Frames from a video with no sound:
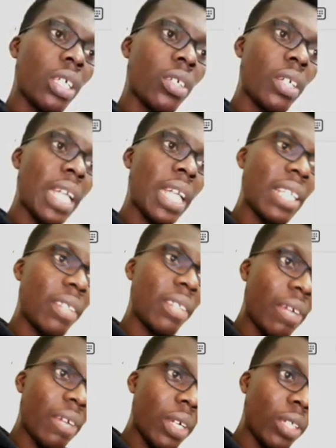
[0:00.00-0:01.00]
Sorry, I didn't
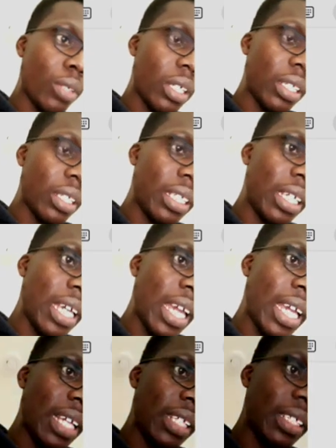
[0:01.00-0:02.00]
write that very well. The
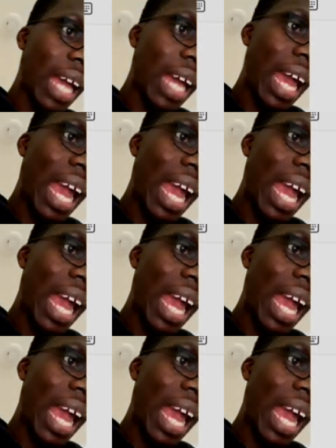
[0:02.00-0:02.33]
A is